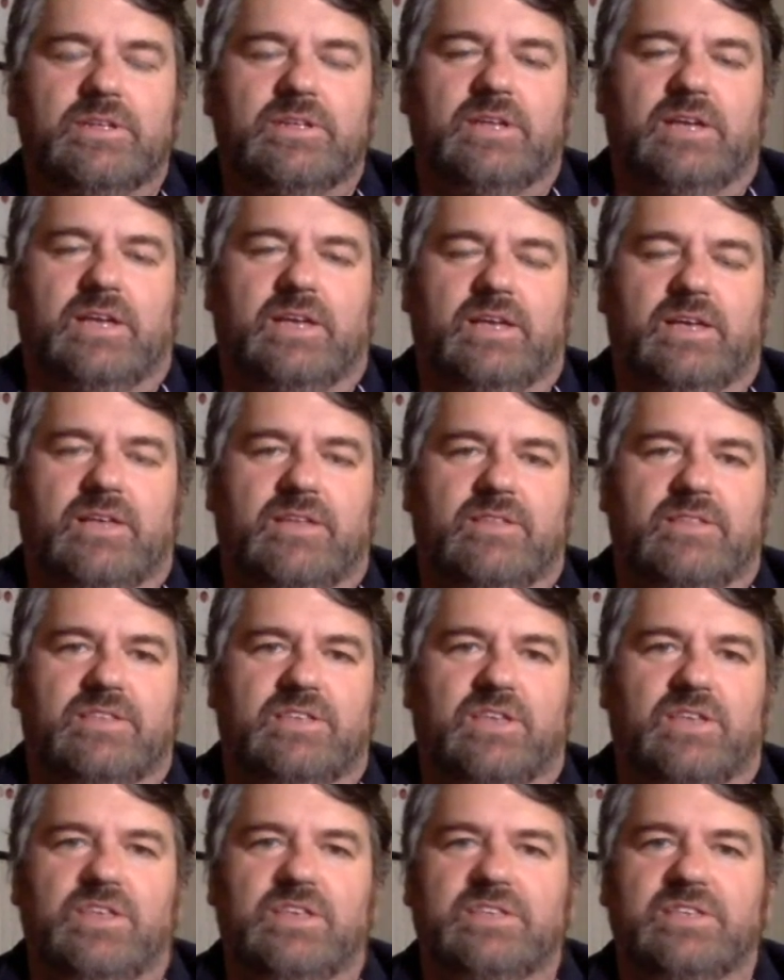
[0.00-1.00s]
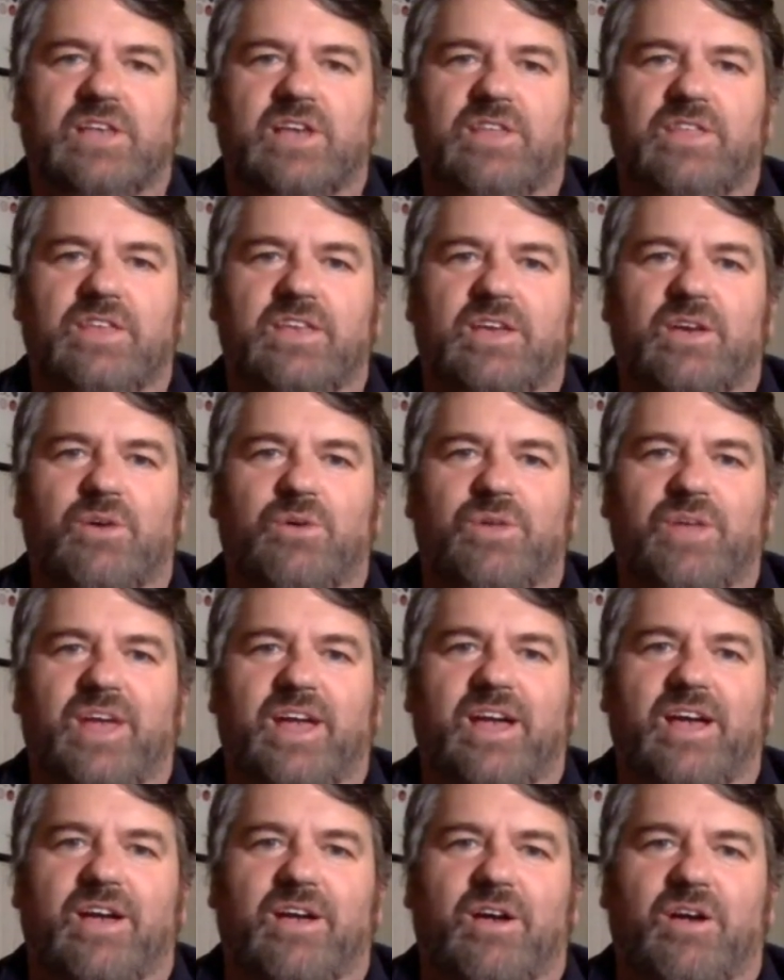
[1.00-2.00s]
Uh, so there's like the old
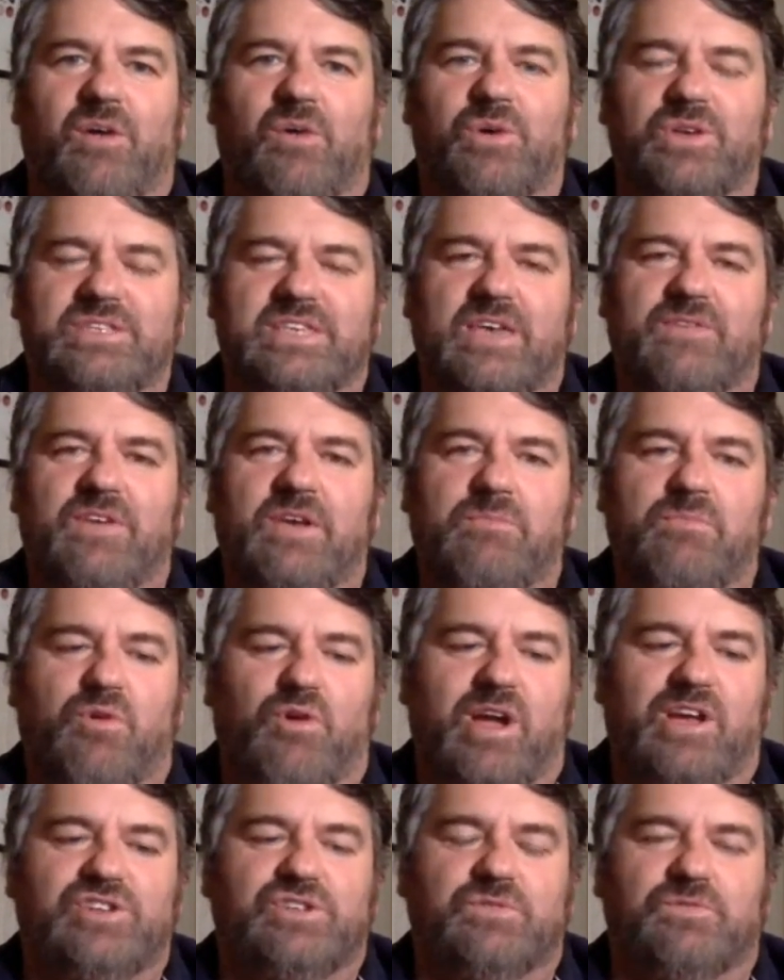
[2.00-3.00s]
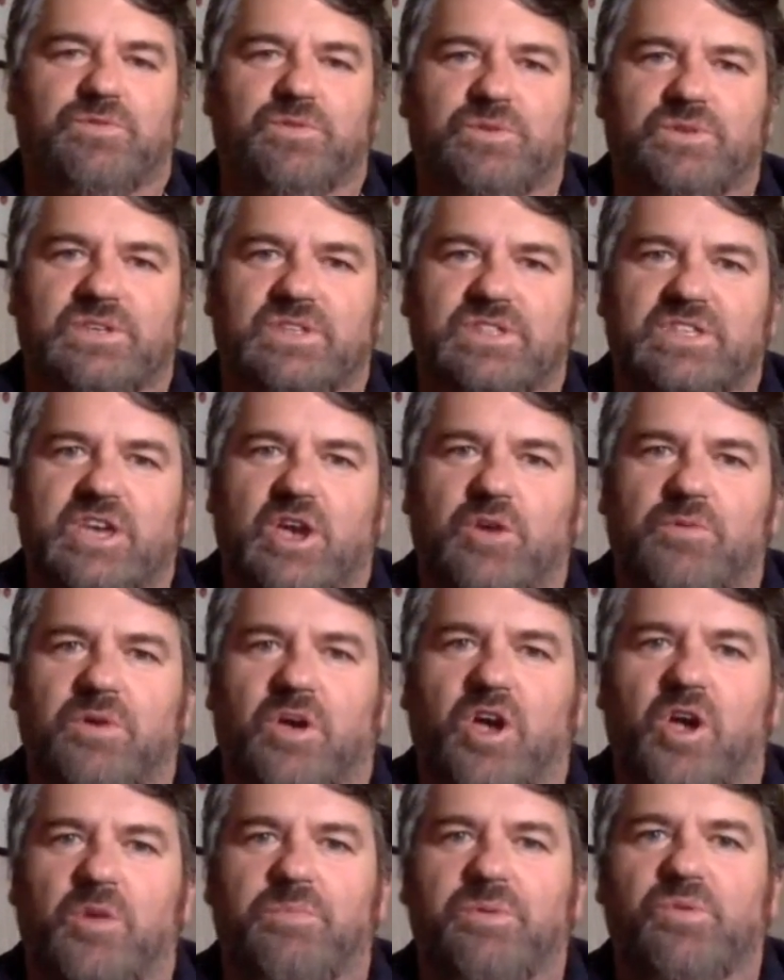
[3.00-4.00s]
uh, always have admiration for is it the
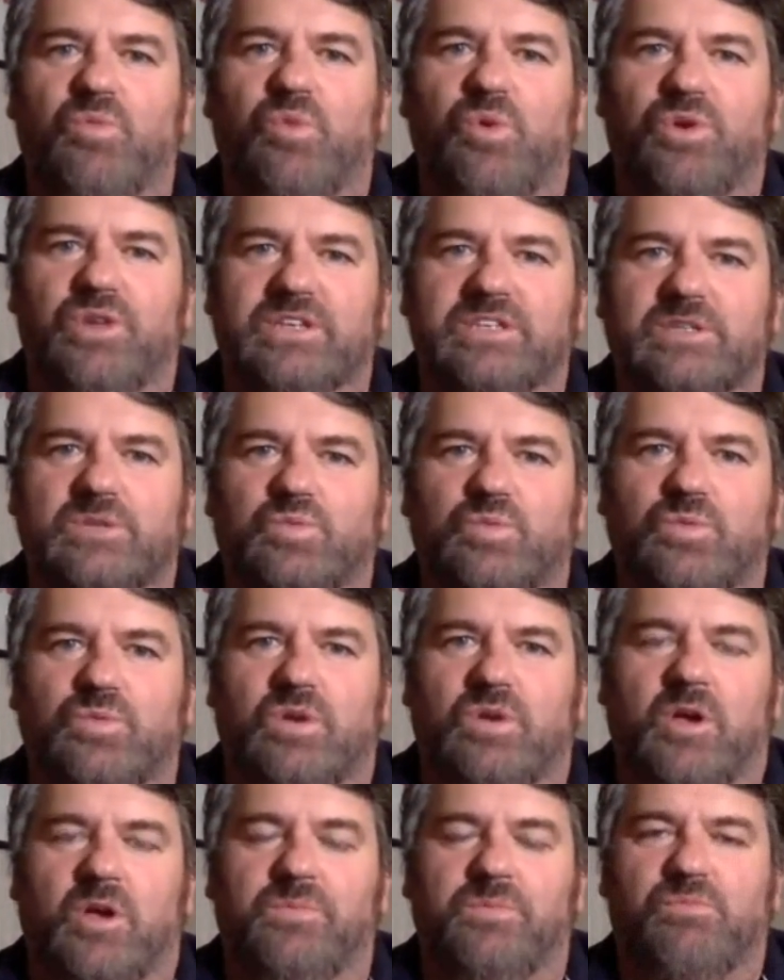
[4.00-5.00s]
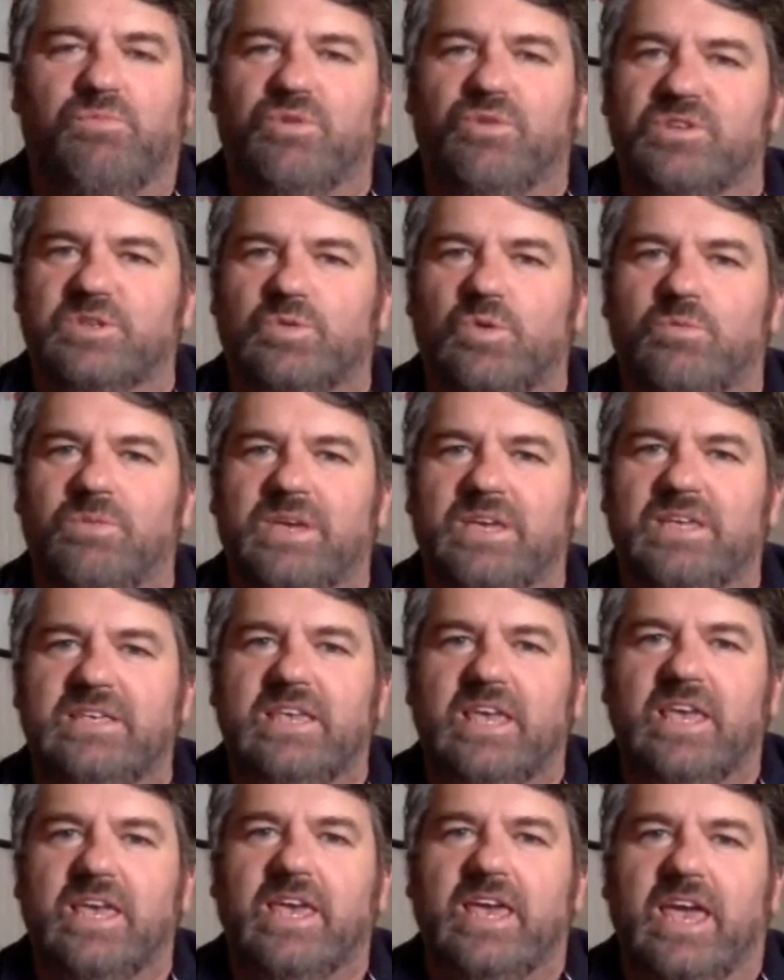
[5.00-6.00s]
open water open water swimming
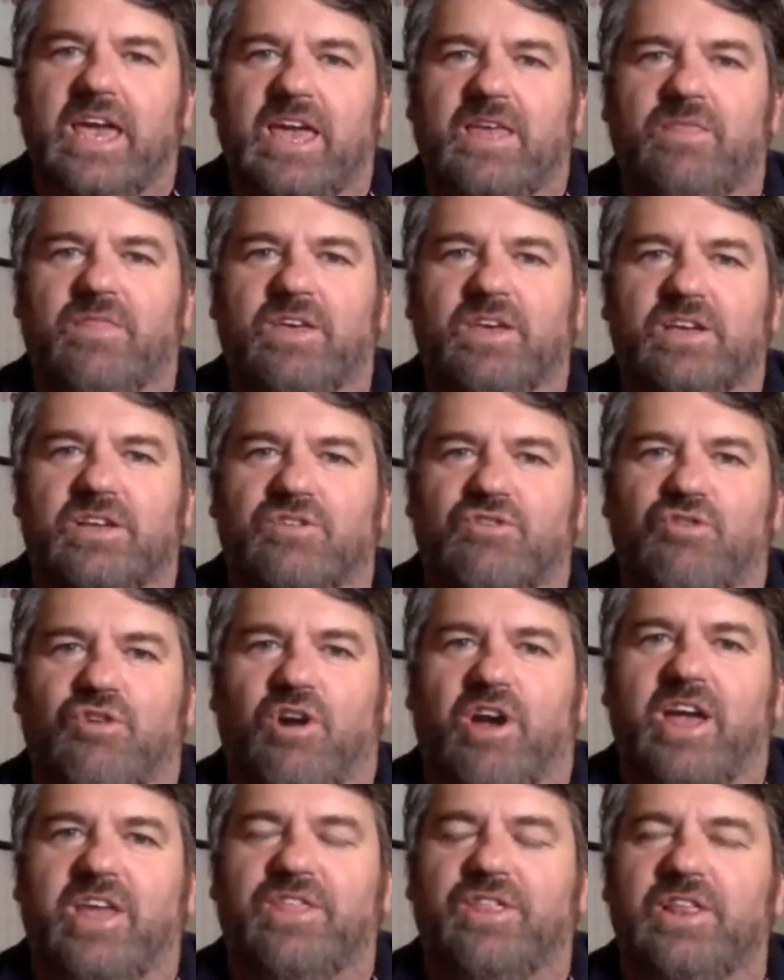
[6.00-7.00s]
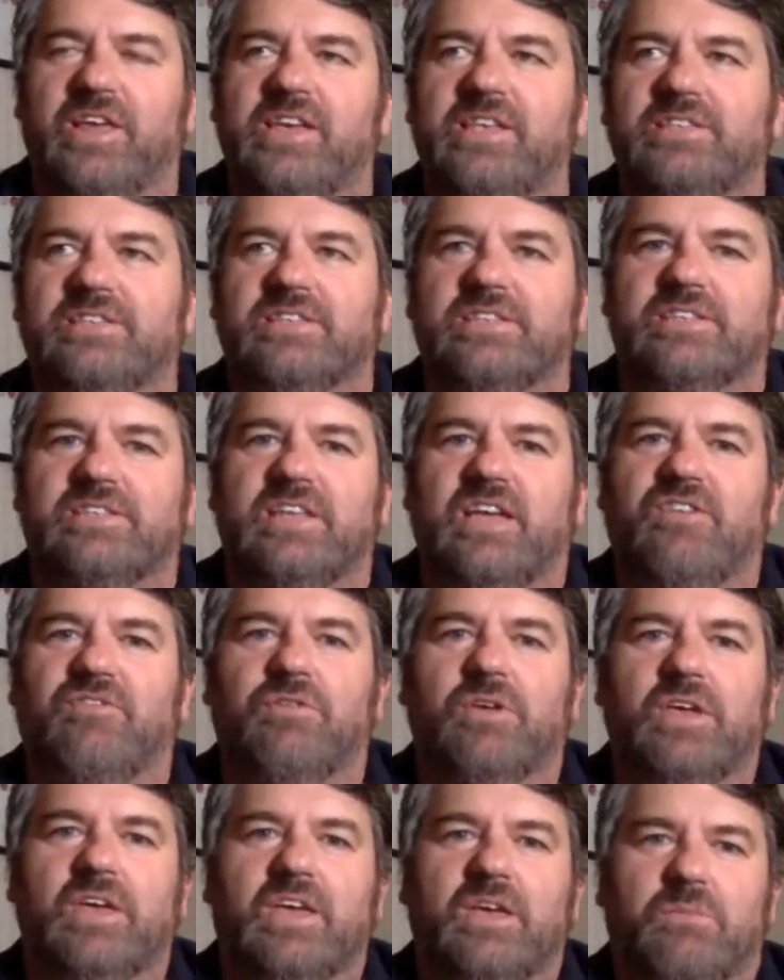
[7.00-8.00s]
oh, and yep. the triathletes and stuff
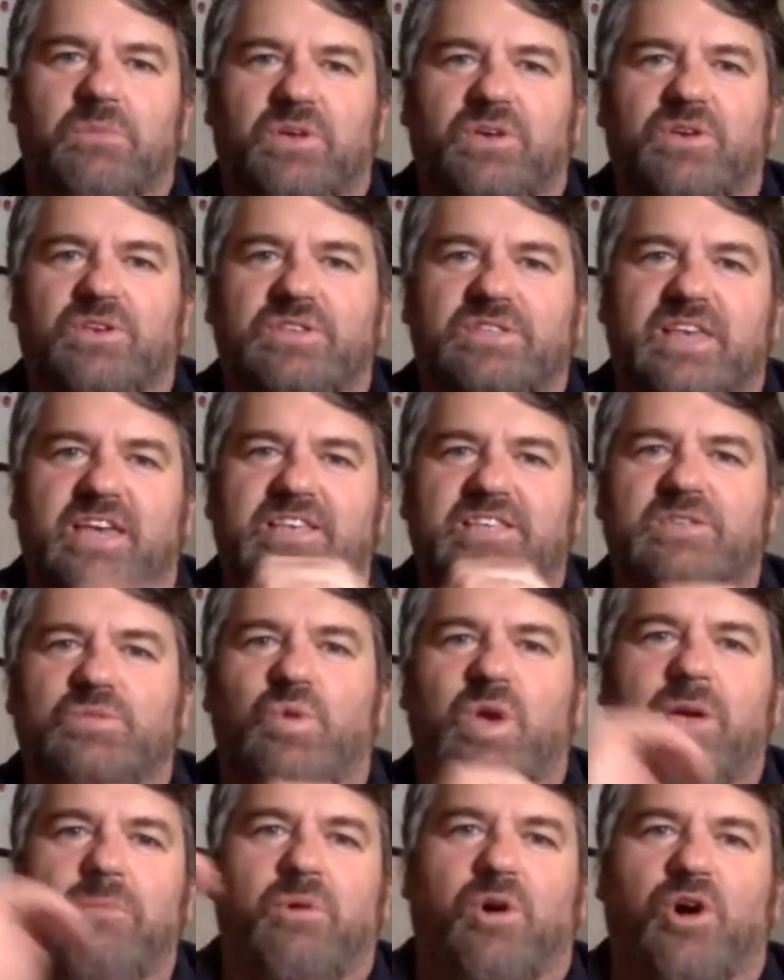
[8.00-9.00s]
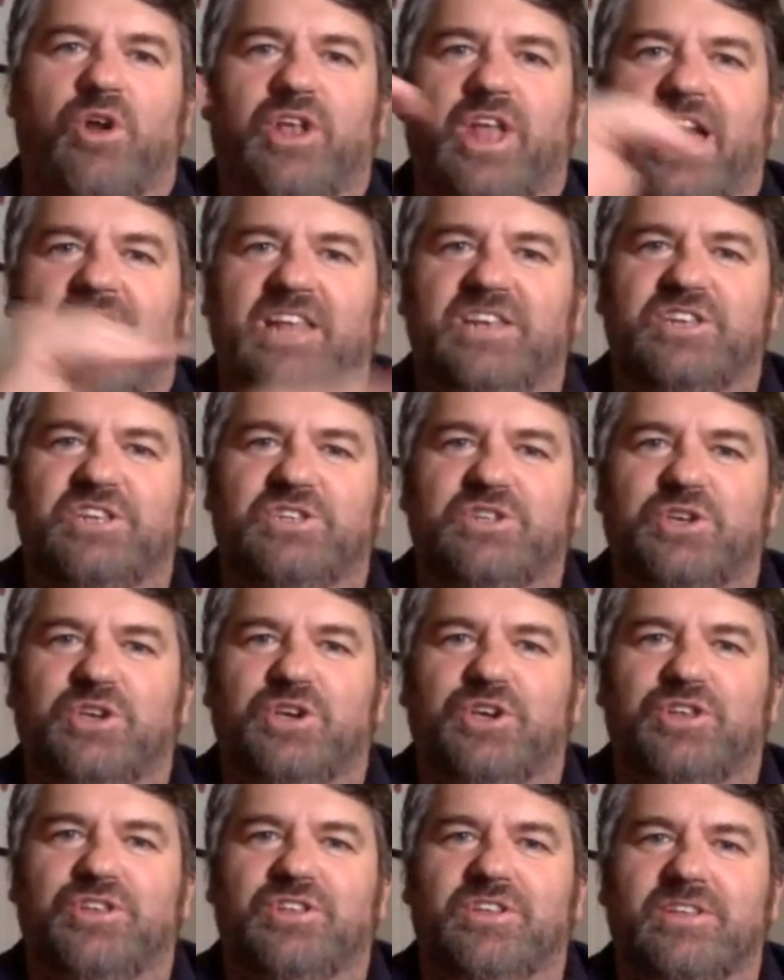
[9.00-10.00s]
because they swam on
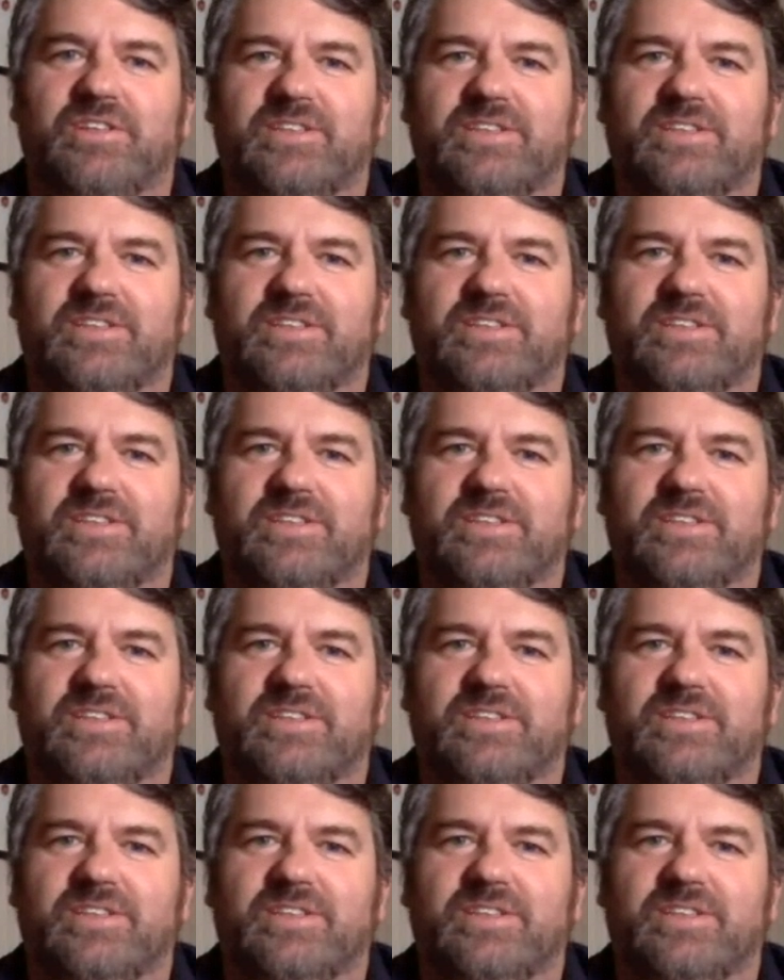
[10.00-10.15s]
undeterred.